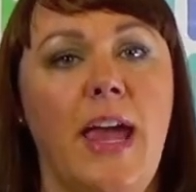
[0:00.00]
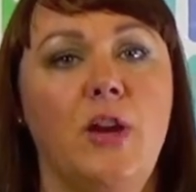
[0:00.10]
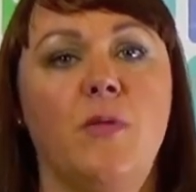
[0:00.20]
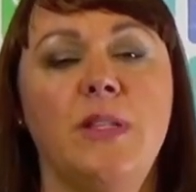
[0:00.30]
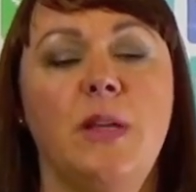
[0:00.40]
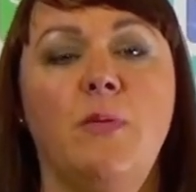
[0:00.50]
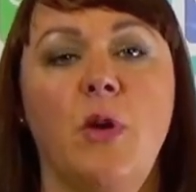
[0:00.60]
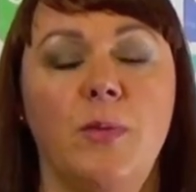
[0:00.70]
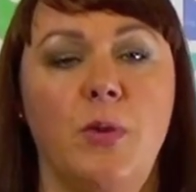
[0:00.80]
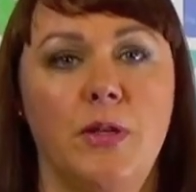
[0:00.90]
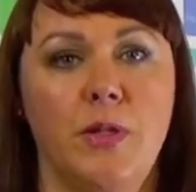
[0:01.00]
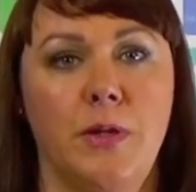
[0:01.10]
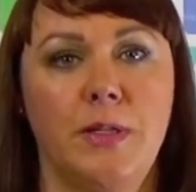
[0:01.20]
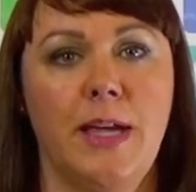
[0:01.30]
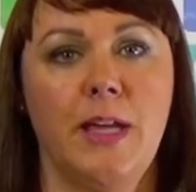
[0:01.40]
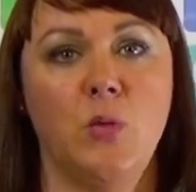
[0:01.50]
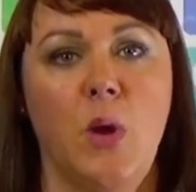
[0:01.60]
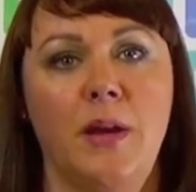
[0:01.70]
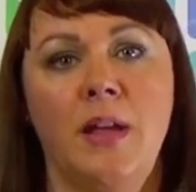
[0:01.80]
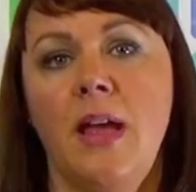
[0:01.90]
and obviously we've got the person on stage
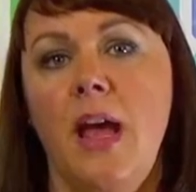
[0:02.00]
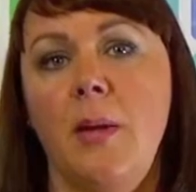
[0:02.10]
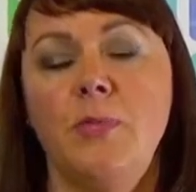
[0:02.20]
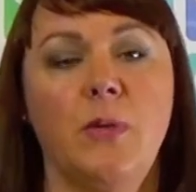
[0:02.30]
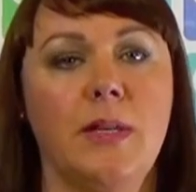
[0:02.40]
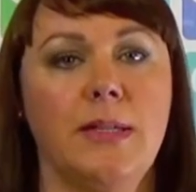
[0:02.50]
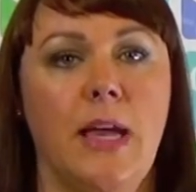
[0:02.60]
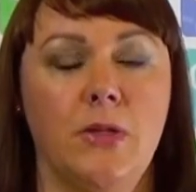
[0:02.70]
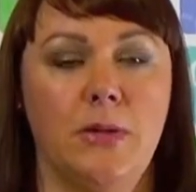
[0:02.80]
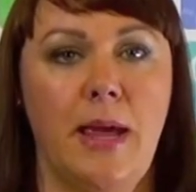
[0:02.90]
1 up doing sales and